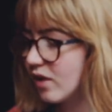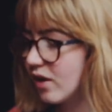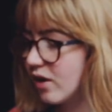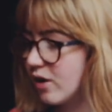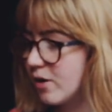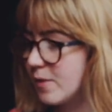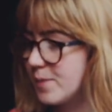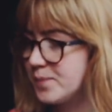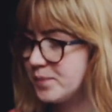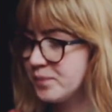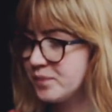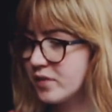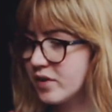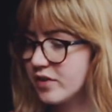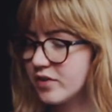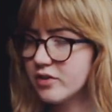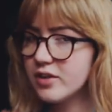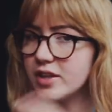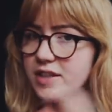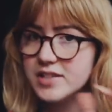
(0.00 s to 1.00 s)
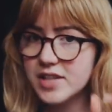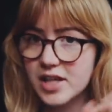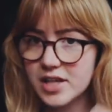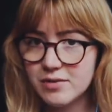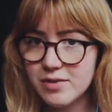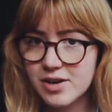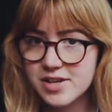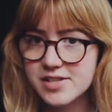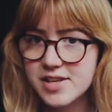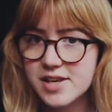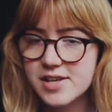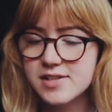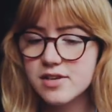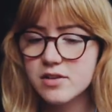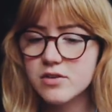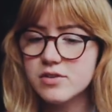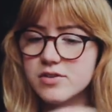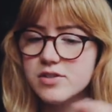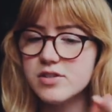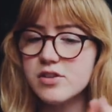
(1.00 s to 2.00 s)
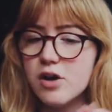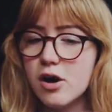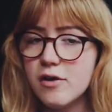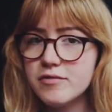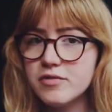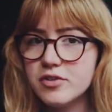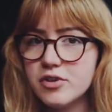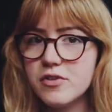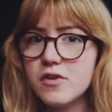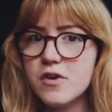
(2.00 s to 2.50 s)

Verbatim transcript: um they're like tiny rice cakes a little softer